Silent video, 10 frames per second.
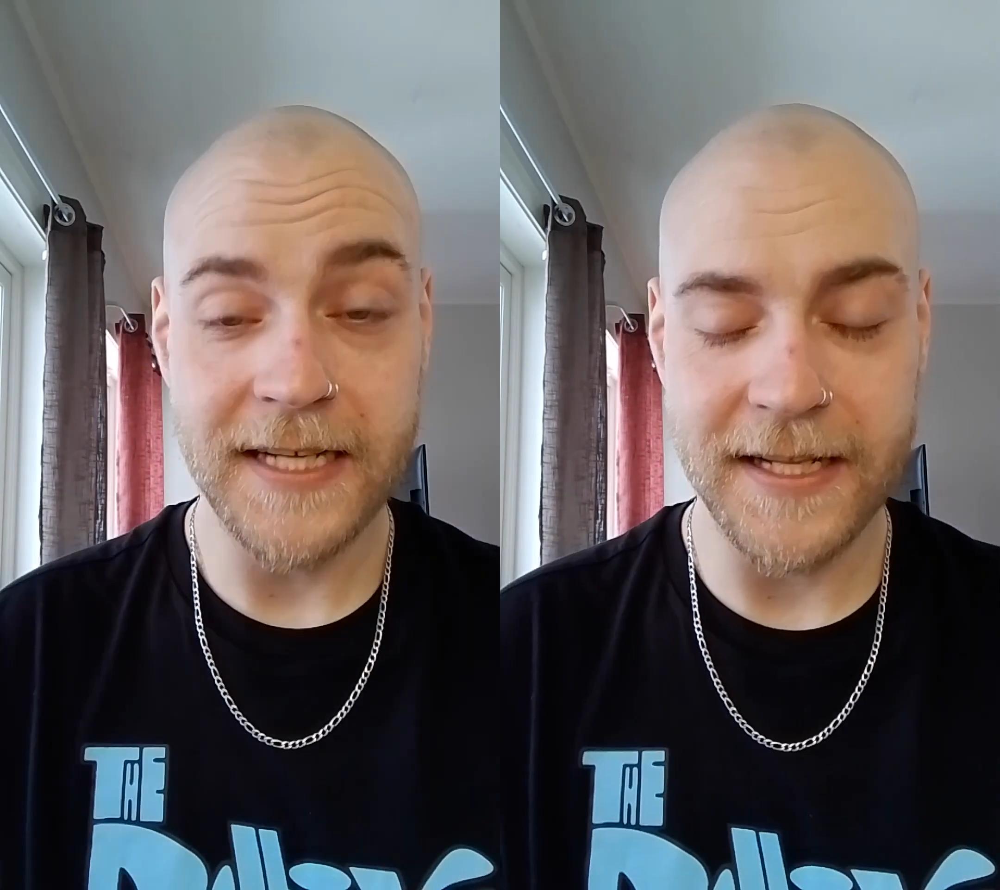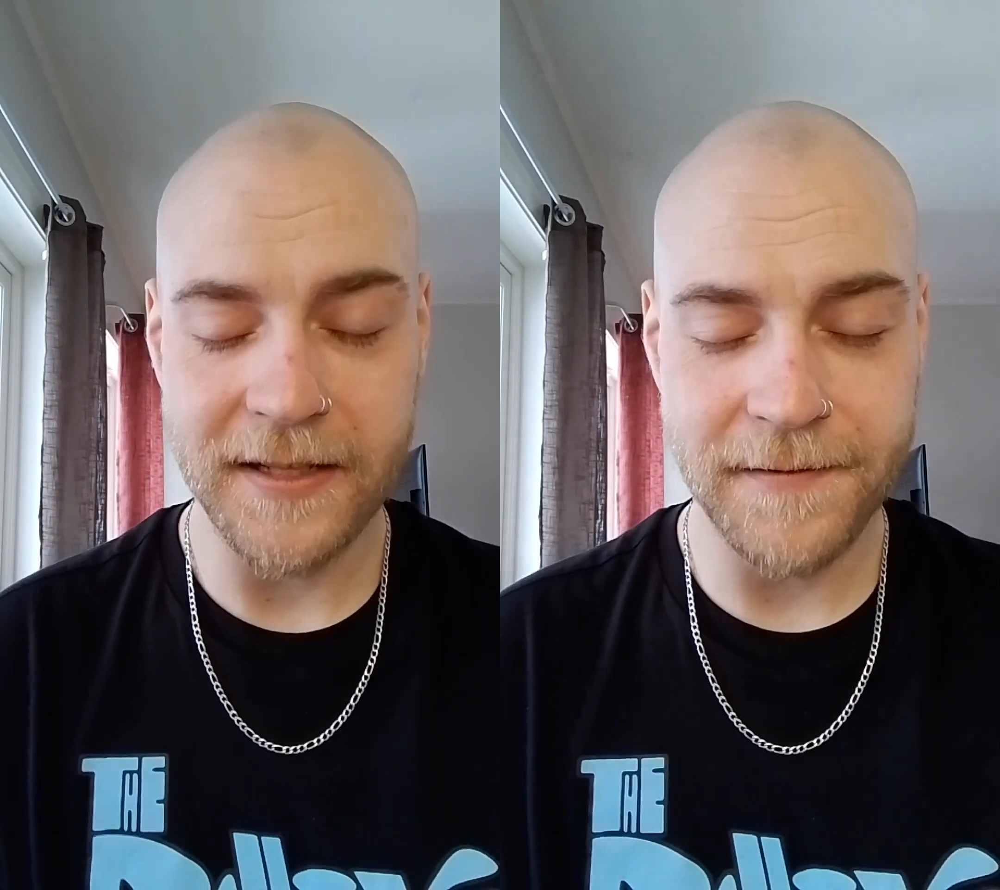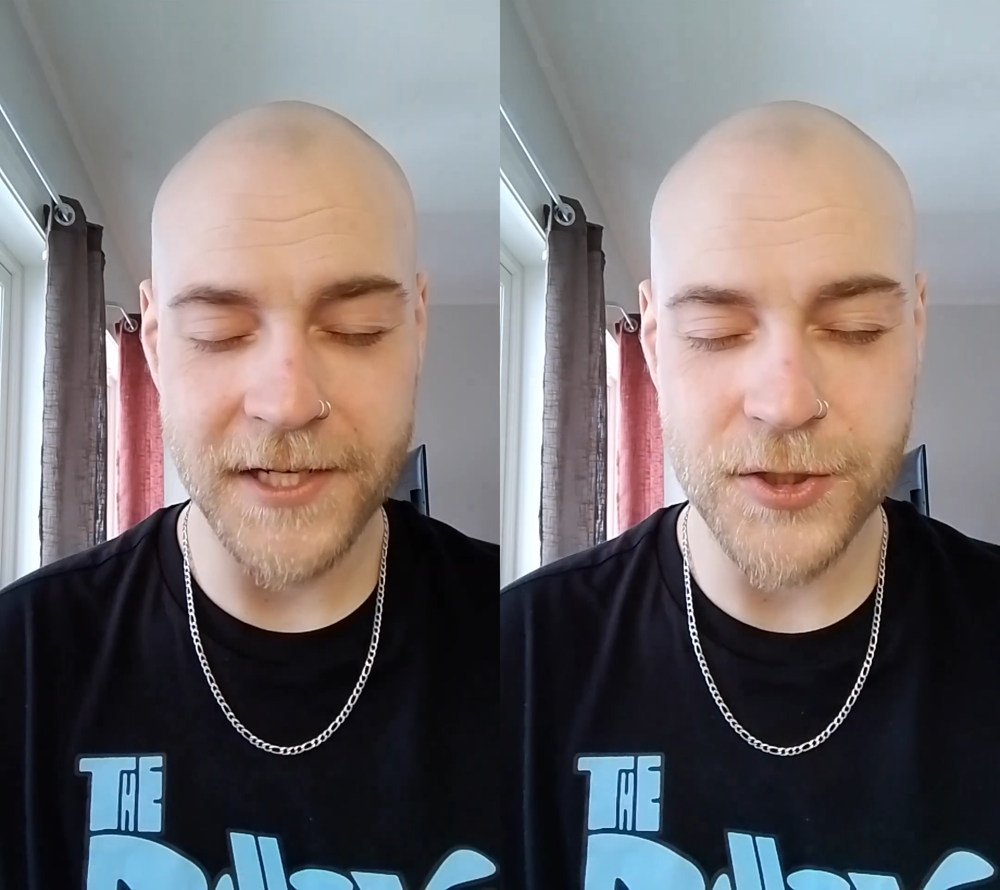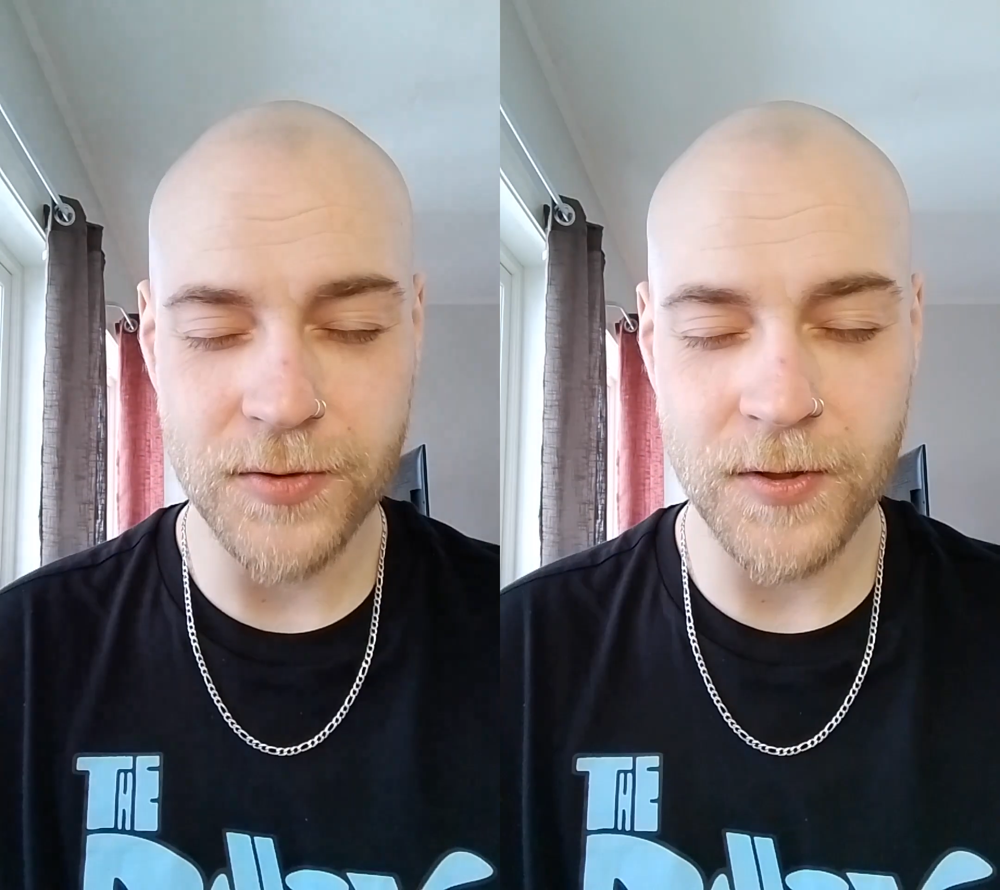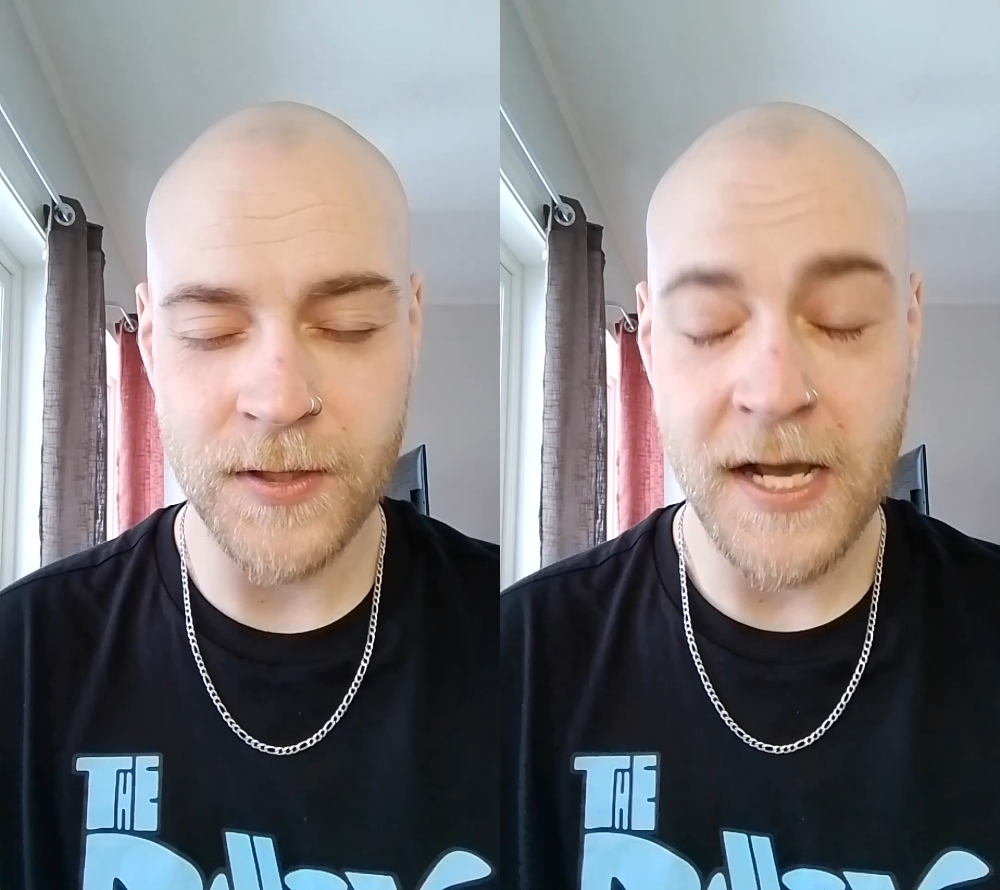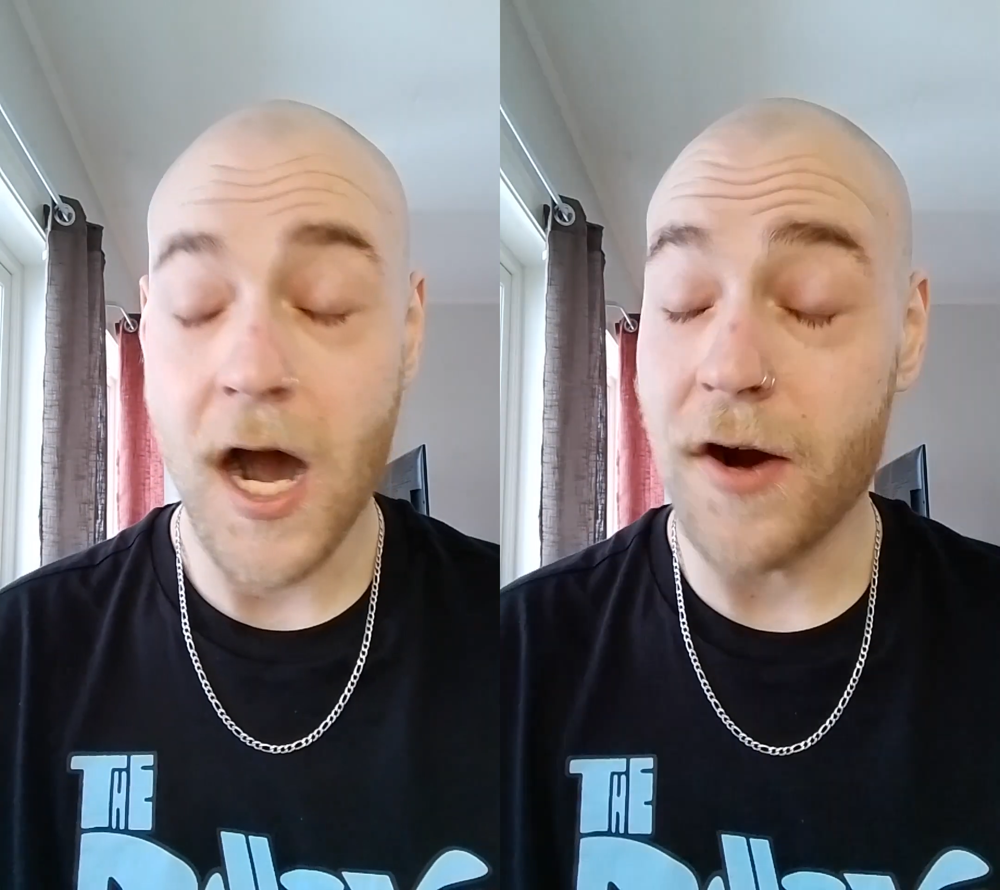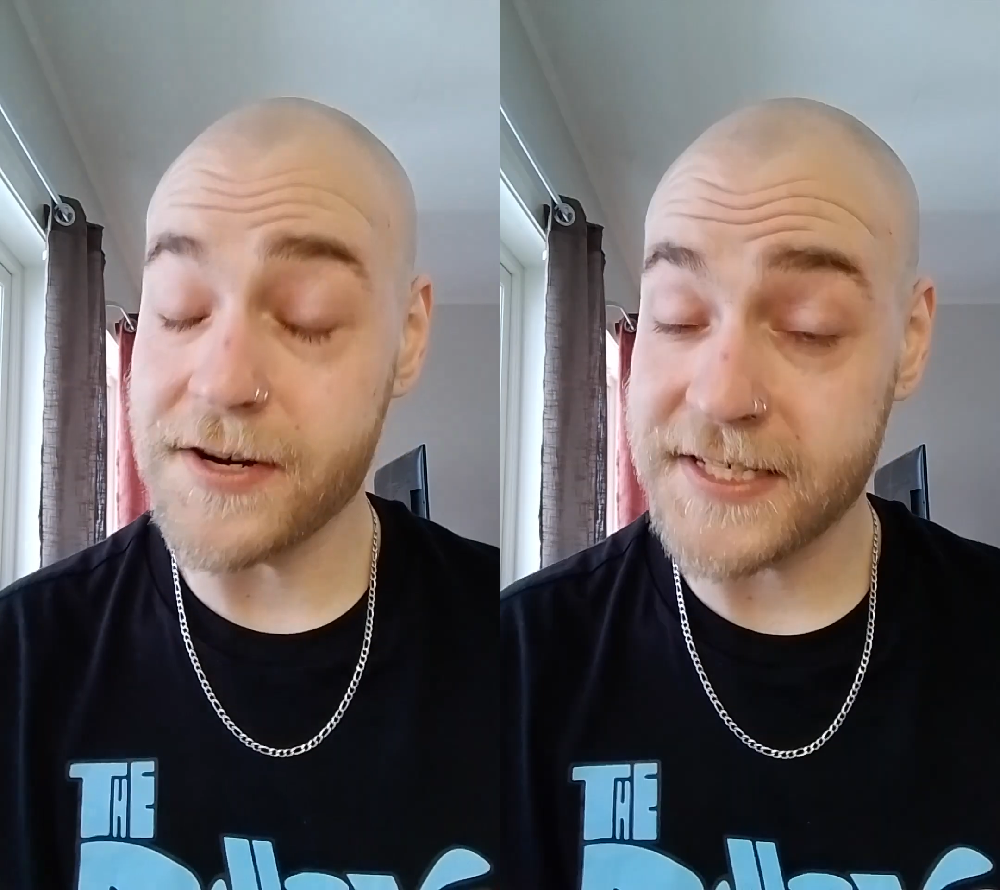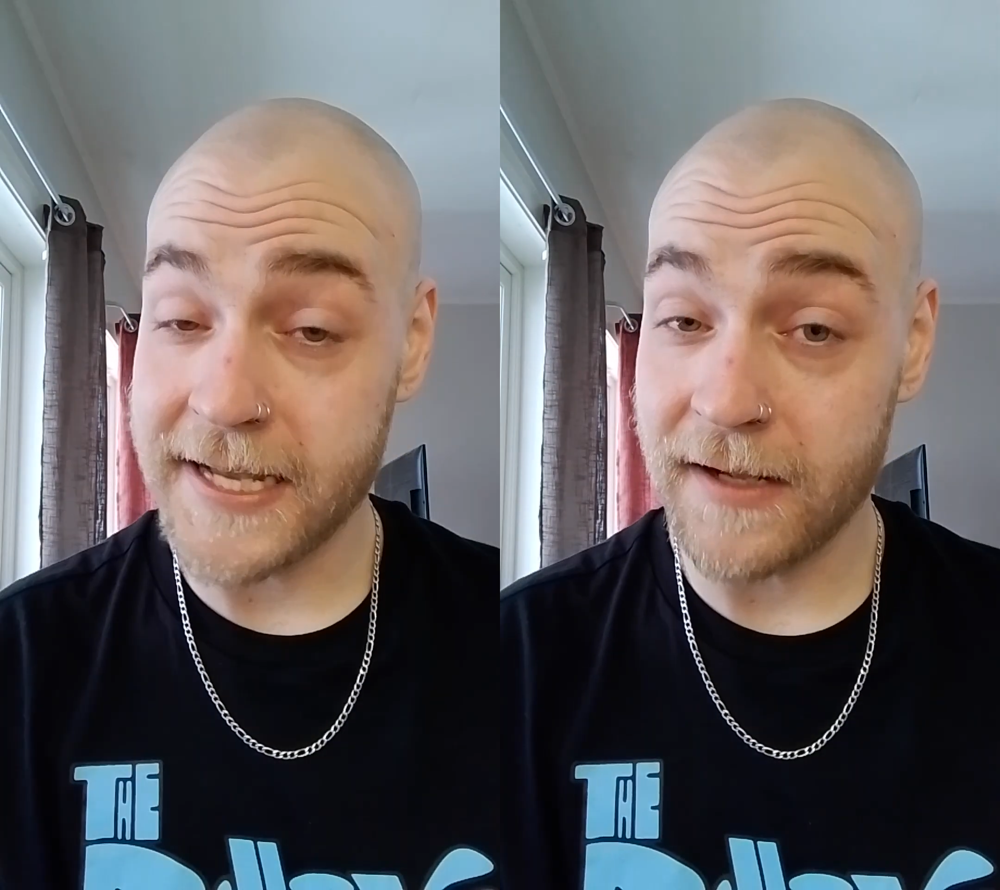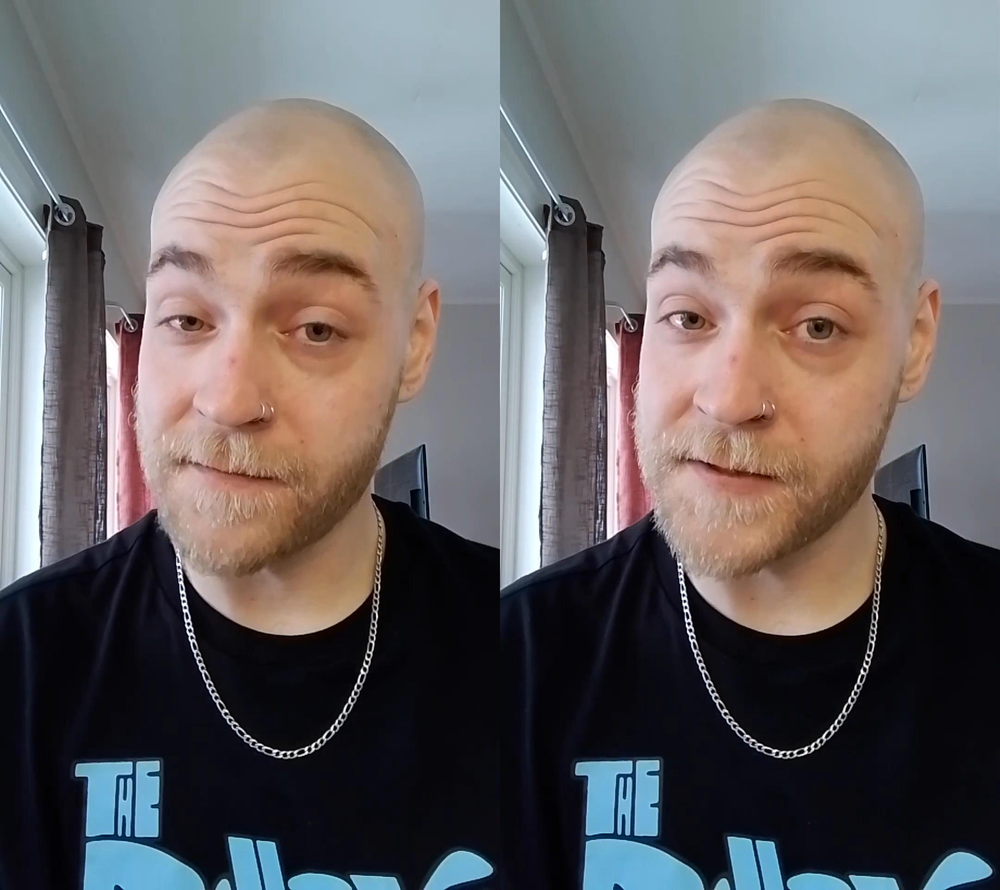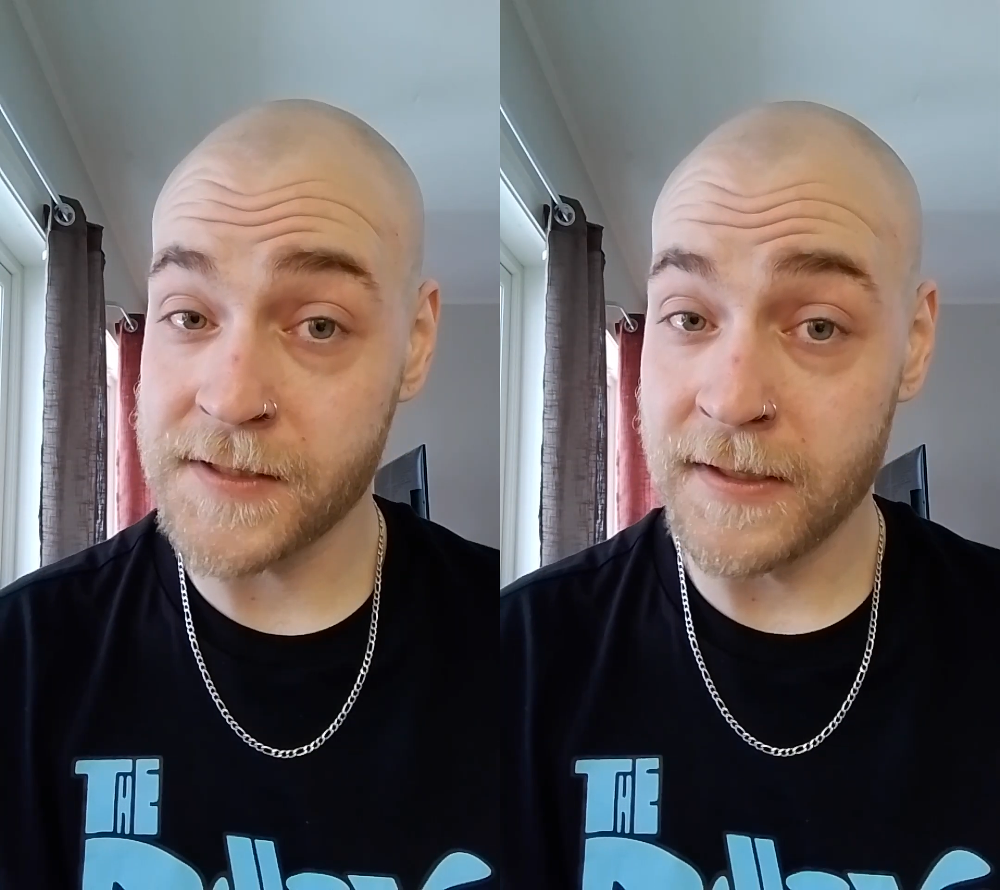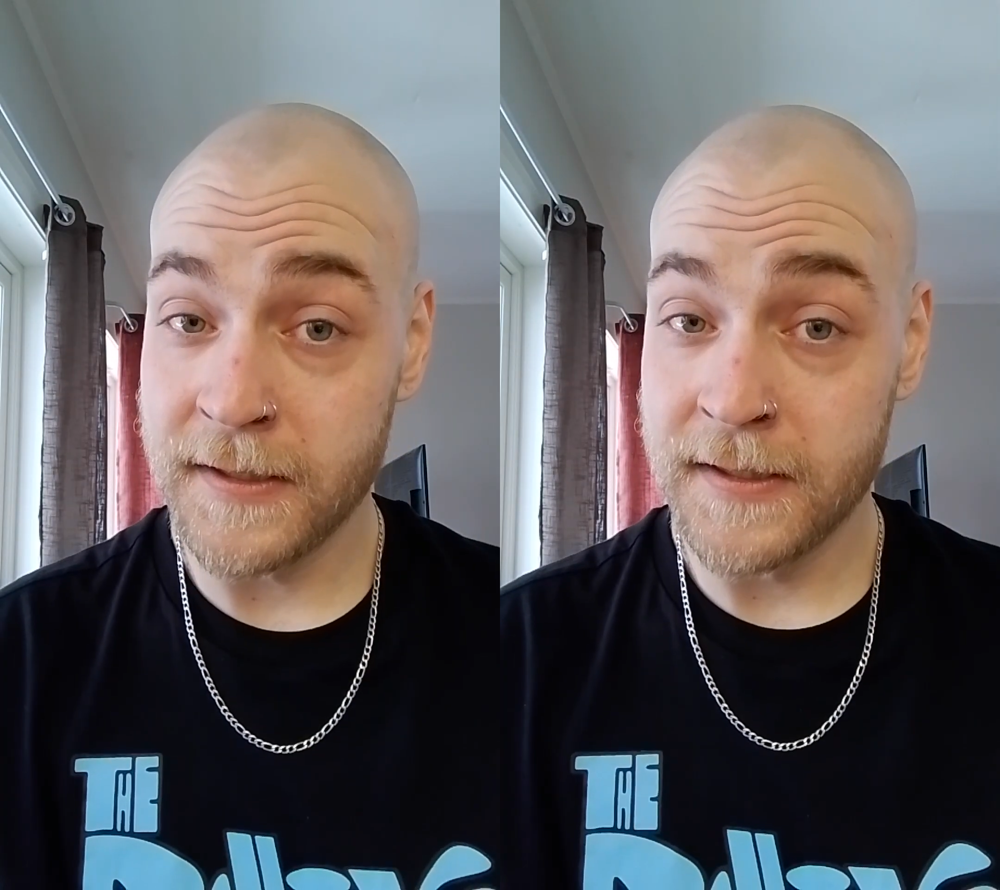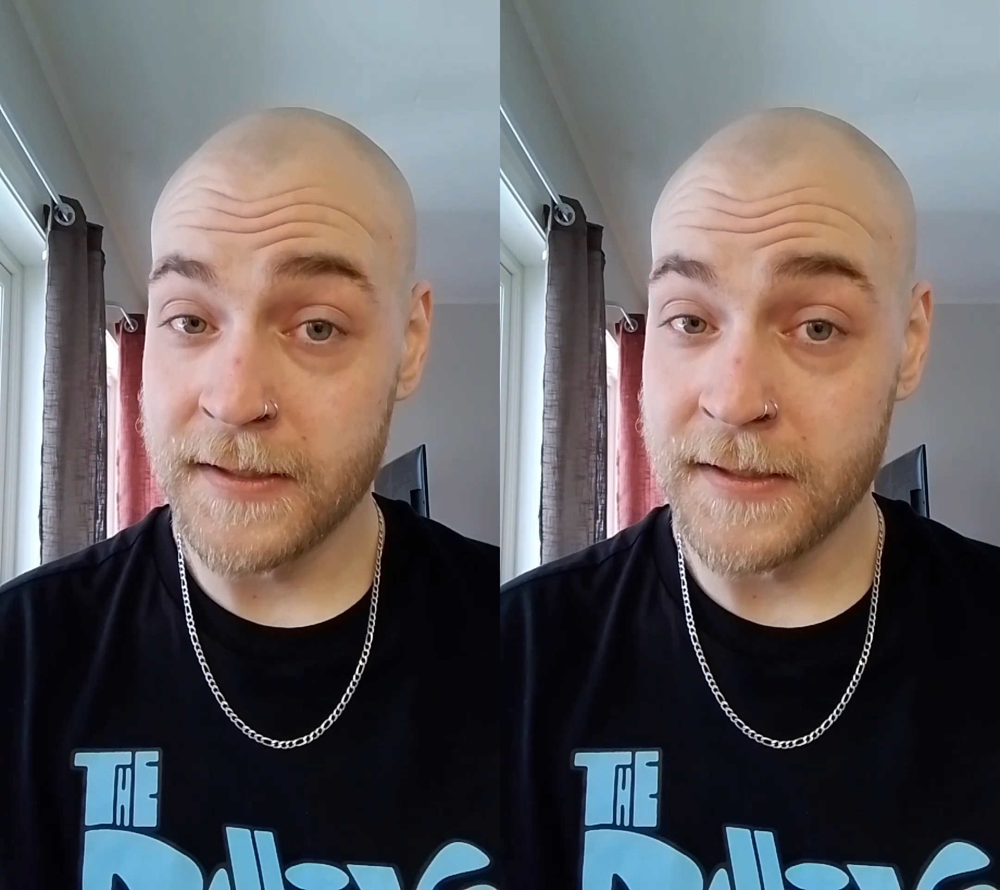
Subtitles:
the individual, ourselves,